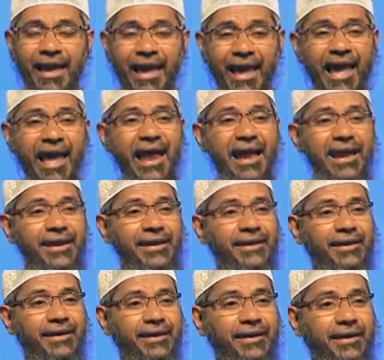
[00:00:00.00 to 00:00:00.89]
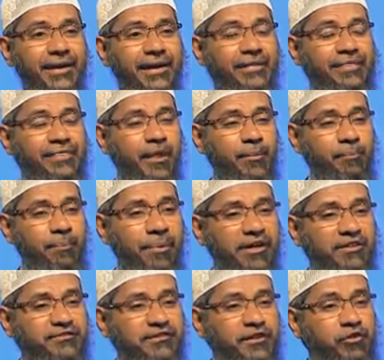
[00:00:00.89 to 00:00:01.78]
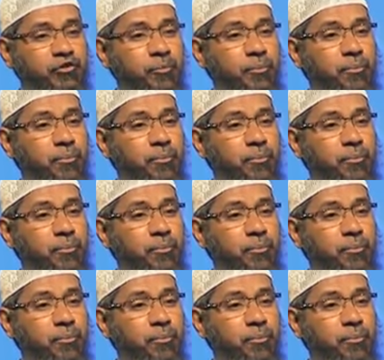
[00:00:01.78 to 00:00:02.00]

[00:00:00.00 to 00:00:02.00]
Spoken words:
And the person who